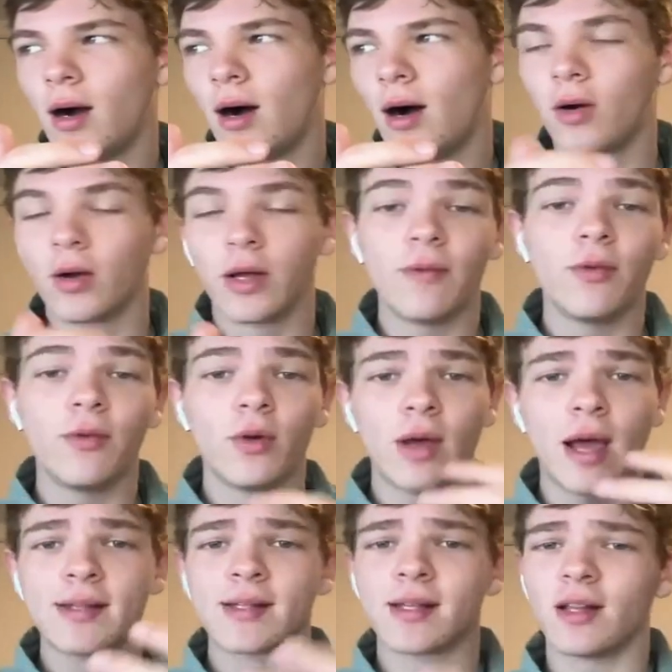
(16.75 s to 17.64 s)
I'll give you
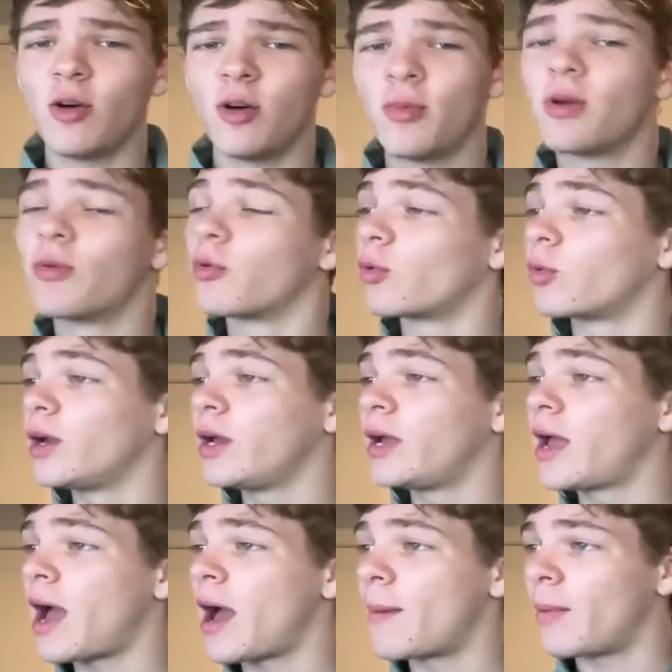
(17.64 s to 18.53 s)
guys a little bit of a
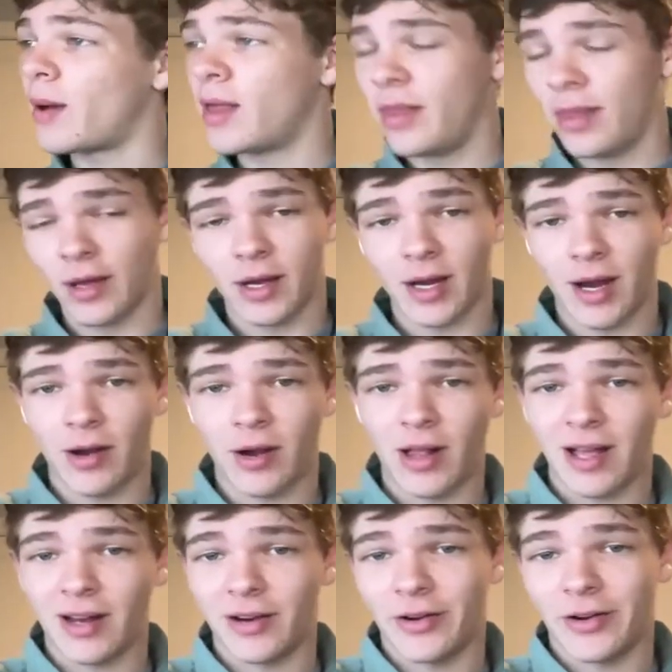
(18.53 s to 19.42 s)
recap in the
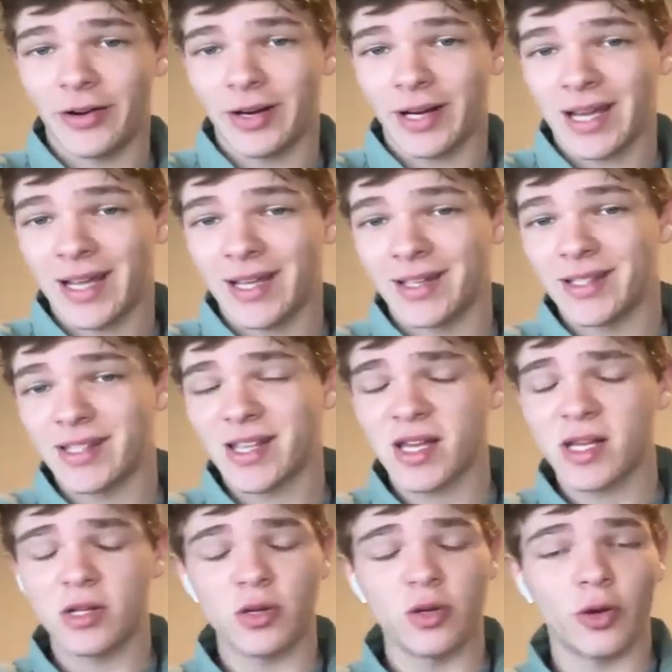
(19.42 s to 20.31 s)
Carolina Hurricanes
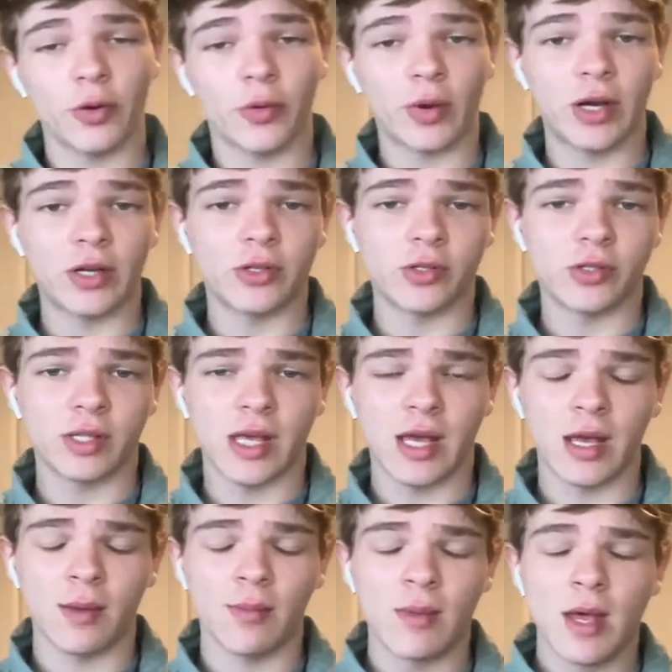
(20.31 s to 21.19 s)
and New York Rangers
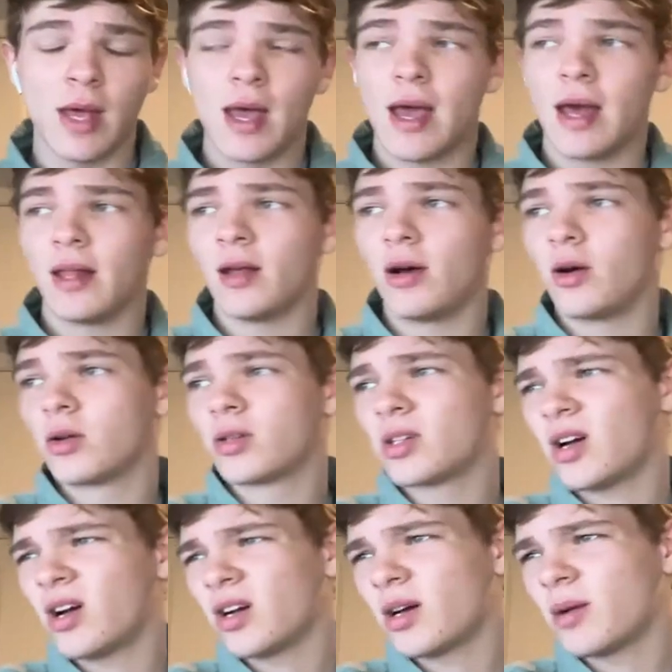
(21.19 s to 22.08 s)
game, and I'll
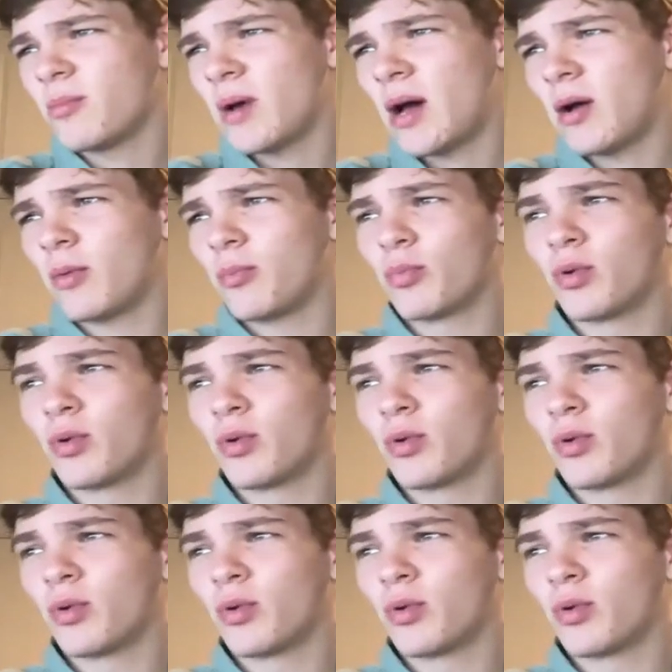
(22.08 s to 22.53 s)
talk about